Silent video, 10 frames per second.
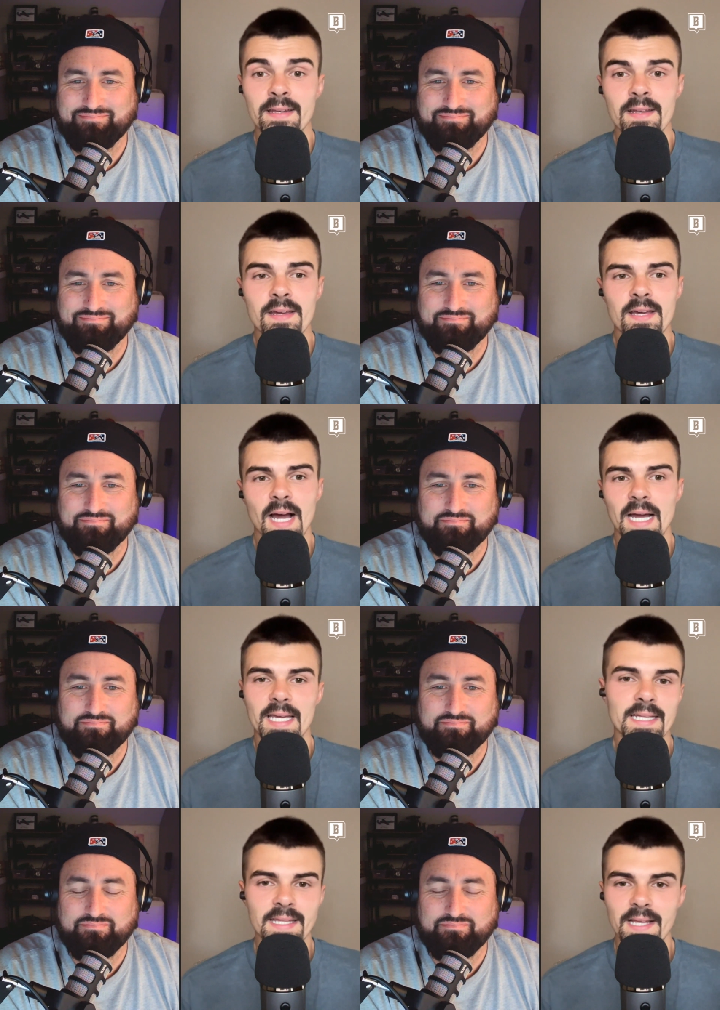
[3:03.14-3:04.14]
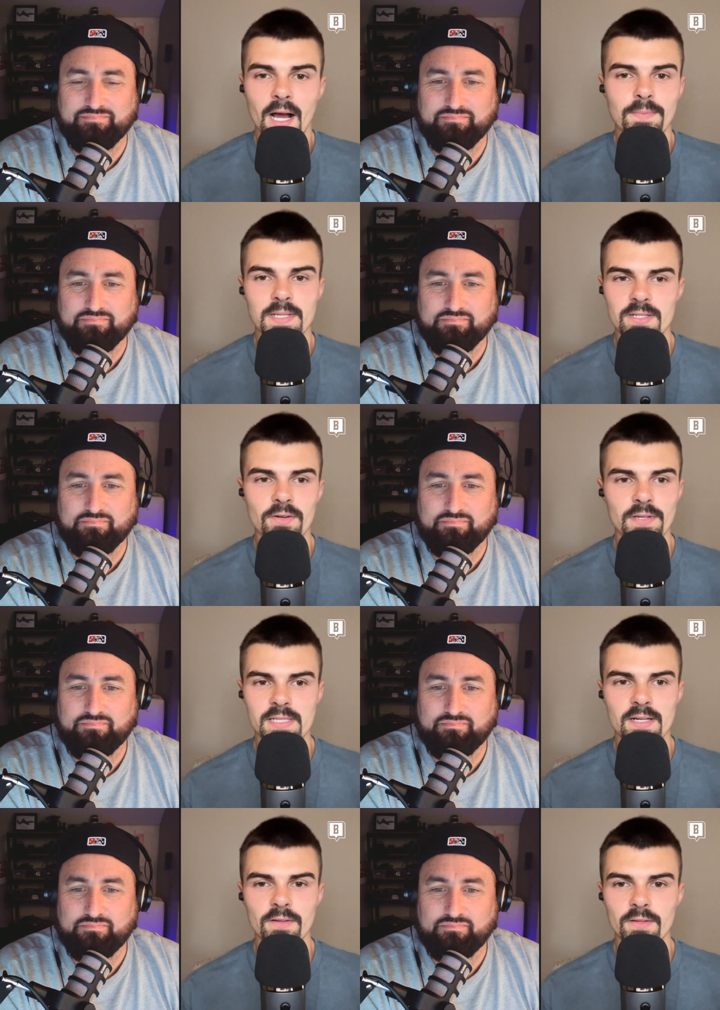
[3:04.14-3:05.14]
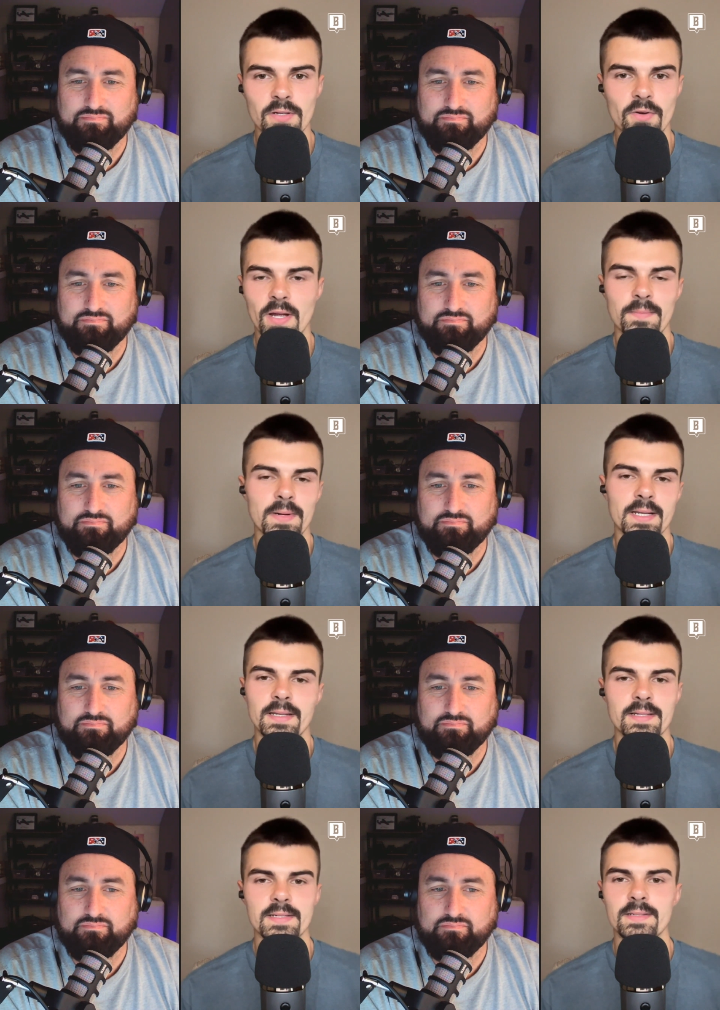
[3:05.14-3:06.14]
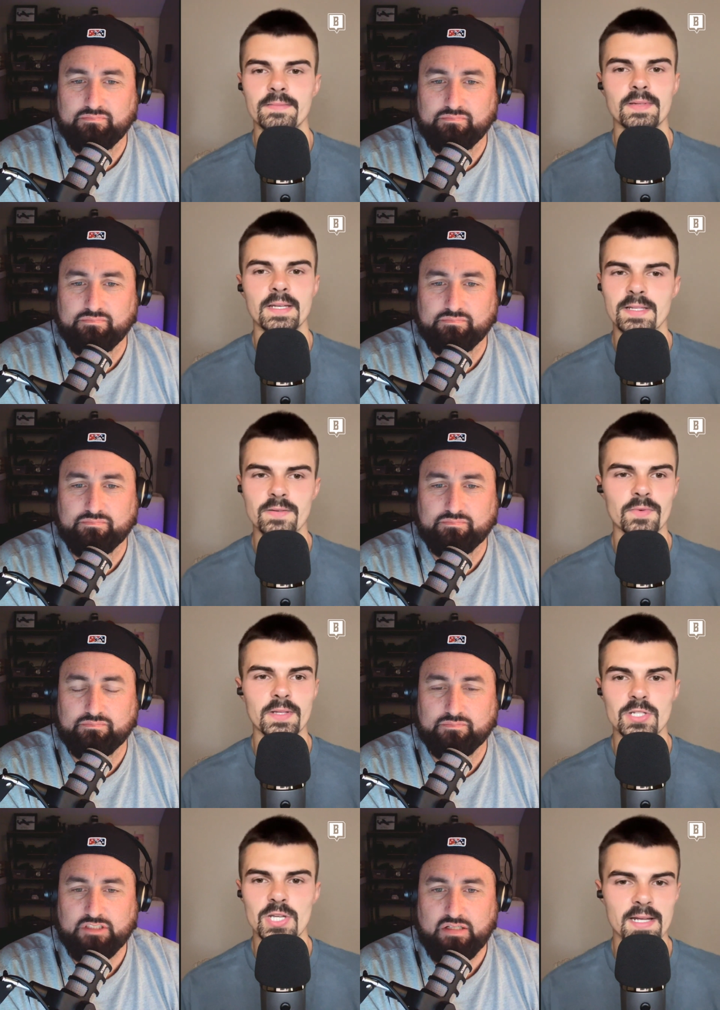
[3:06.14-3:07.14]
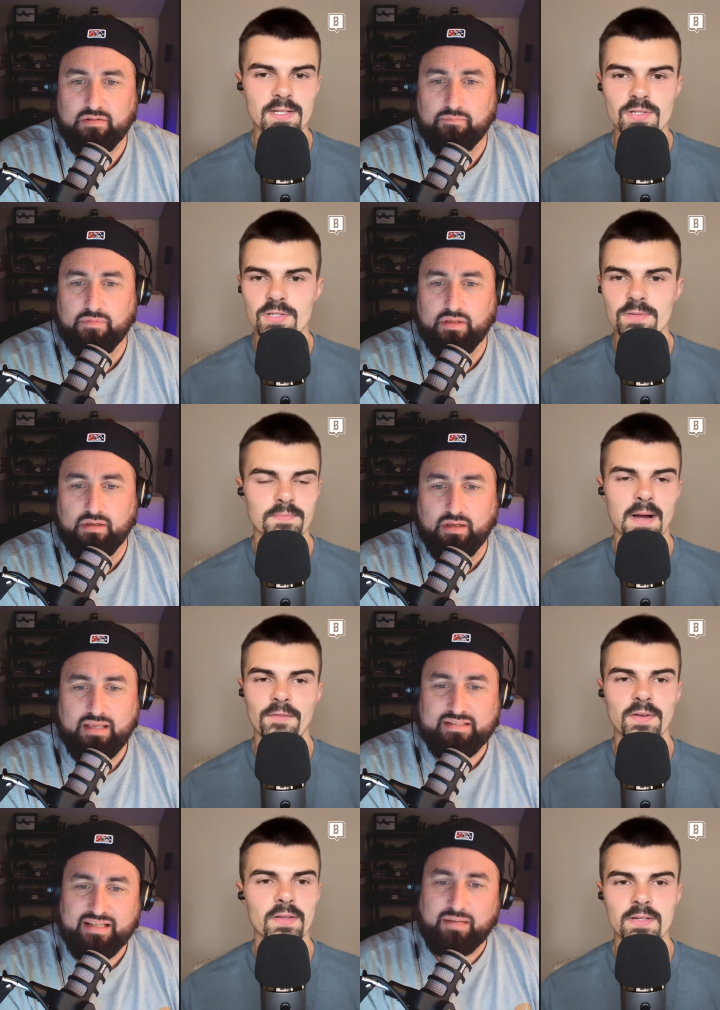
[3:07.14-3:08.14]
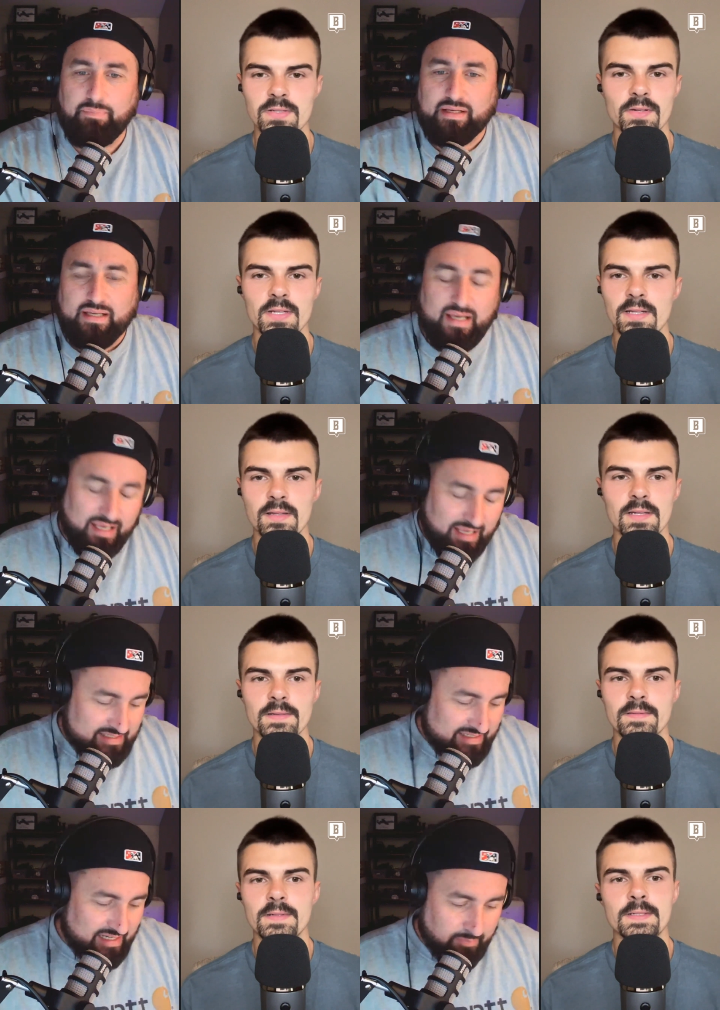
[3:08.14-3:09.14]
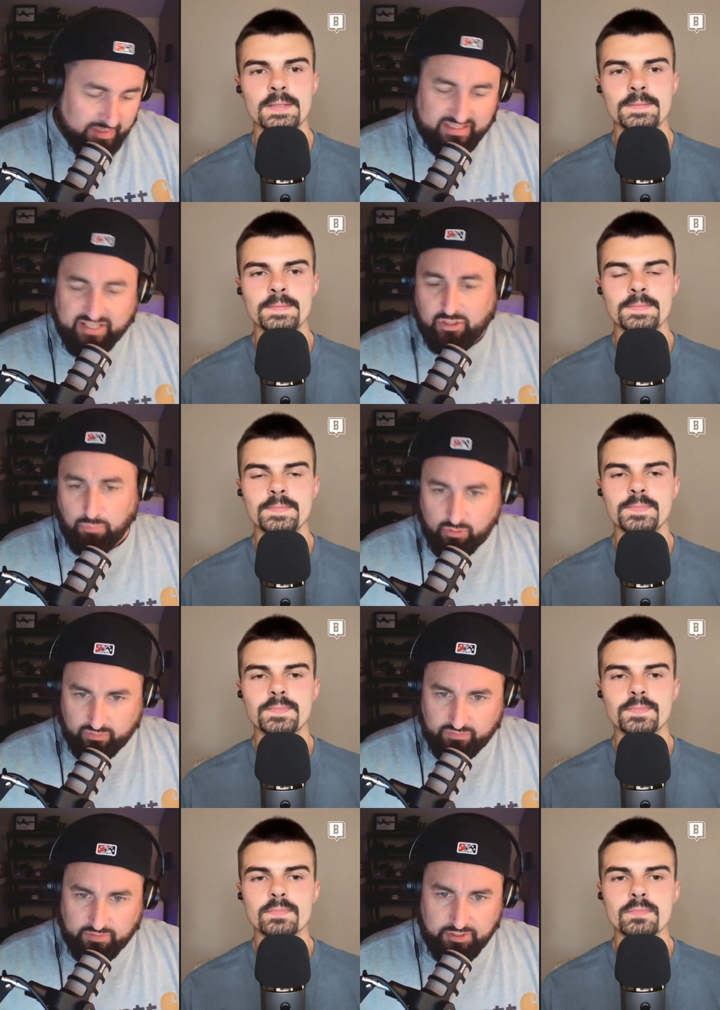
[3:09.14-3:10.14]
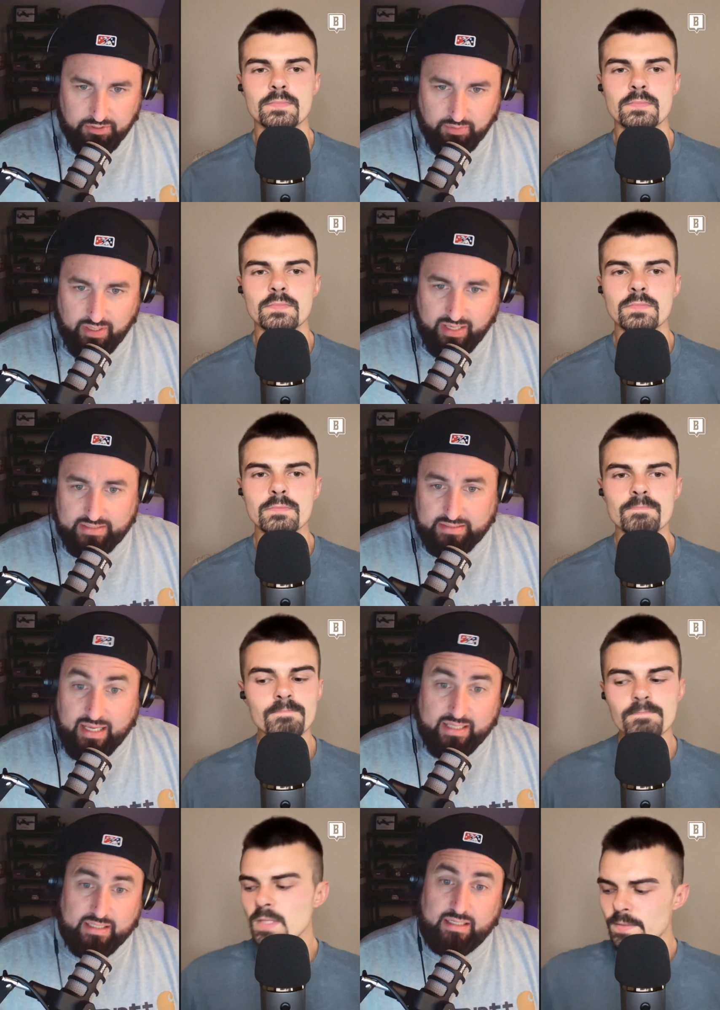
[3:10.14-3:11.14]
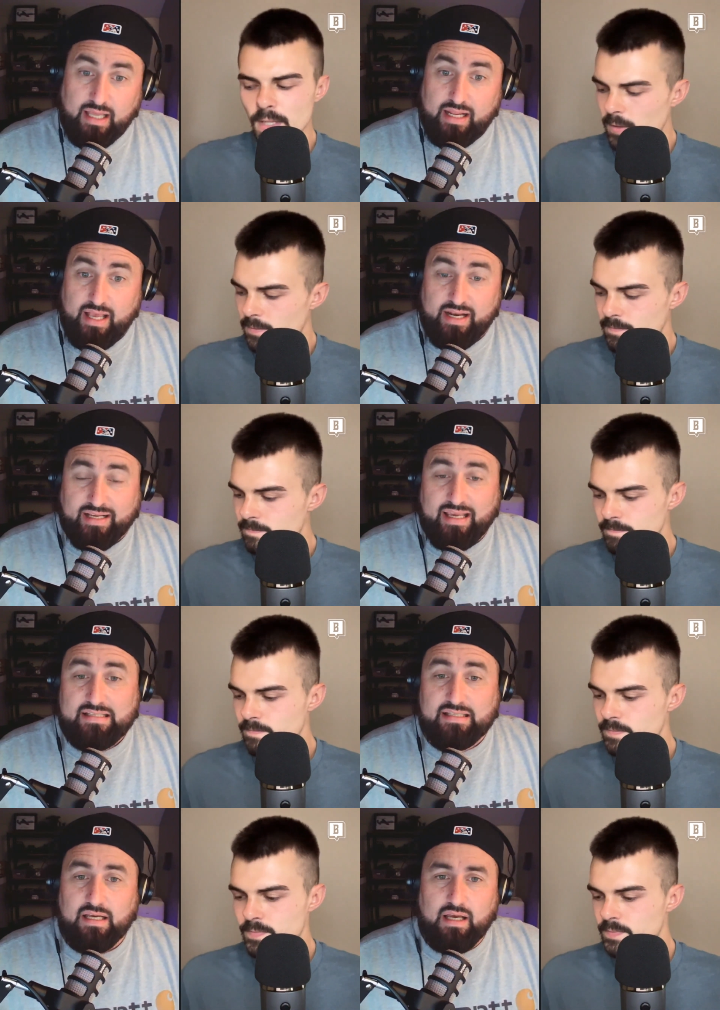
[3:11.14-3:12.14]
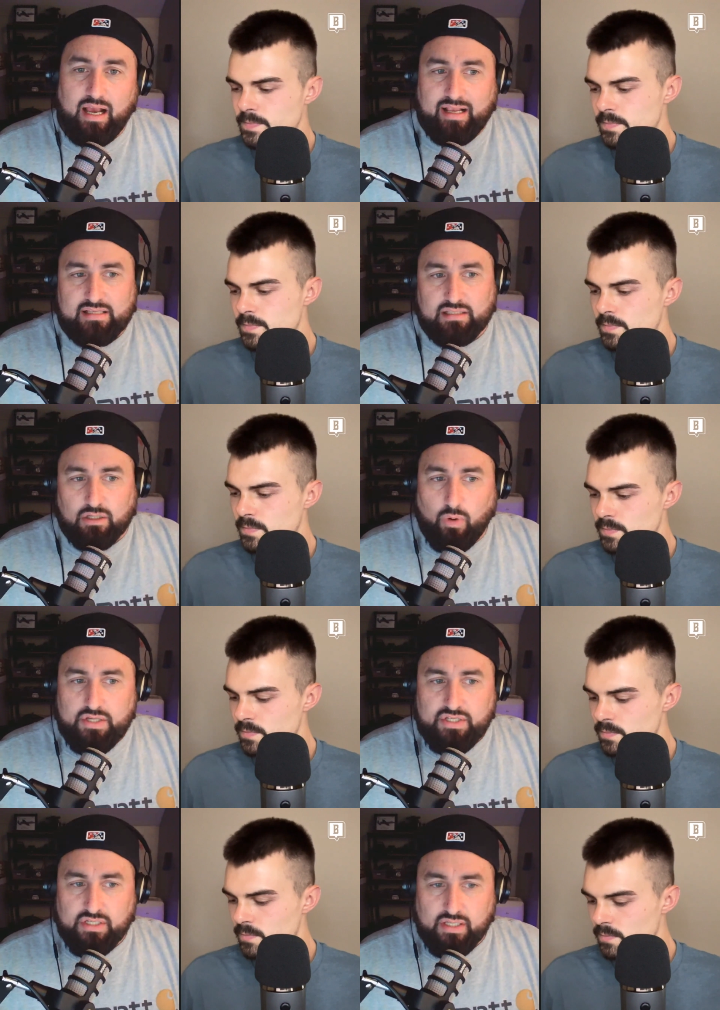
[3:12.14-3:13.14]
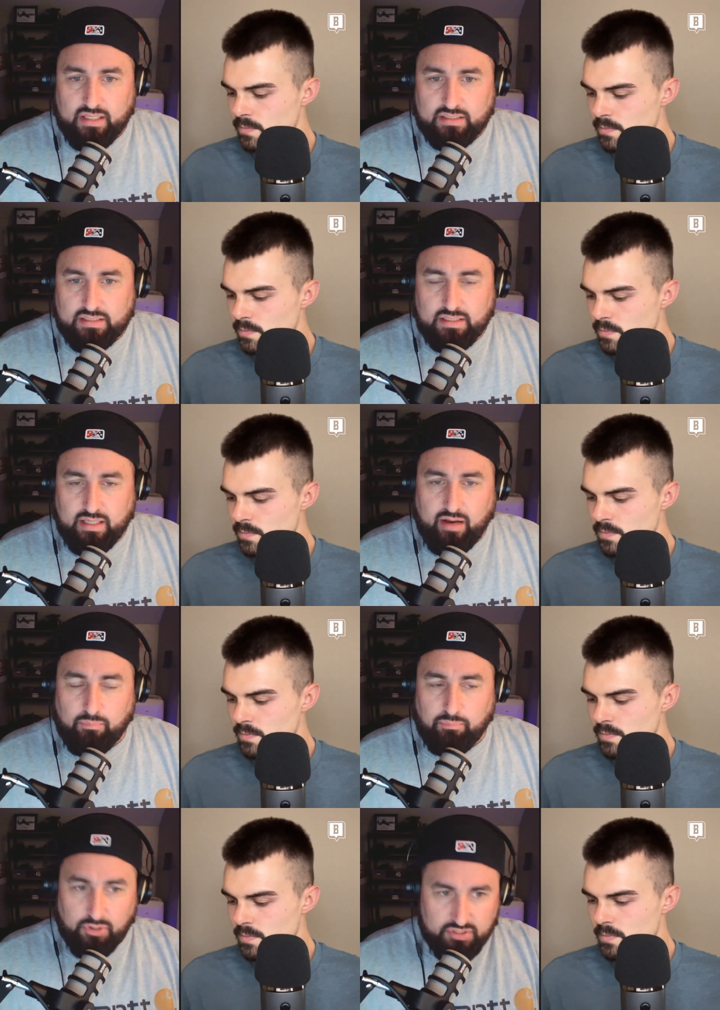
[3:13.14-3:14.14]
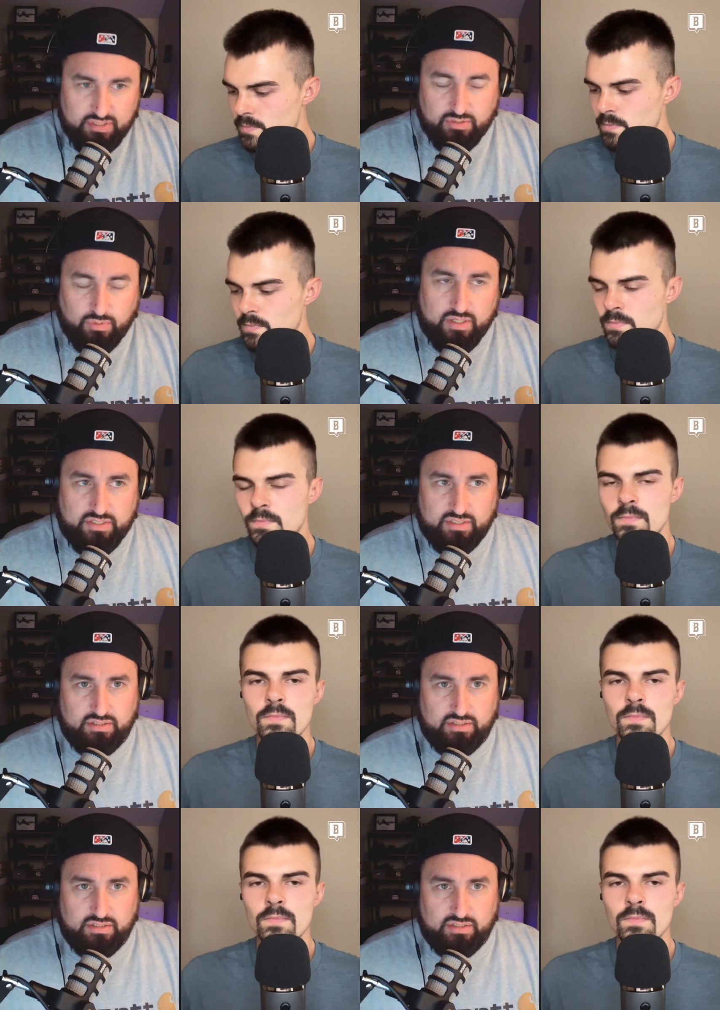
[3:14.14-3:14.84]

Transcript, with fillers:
Speaker 1: it. I get that the optics don't necessarily look great, but it doesn't it doesn't really change my it's not a big, anything. It's
Speaker 2: not a big needle mover for you. And and no. and I guess I guess the question is, and I'll push this question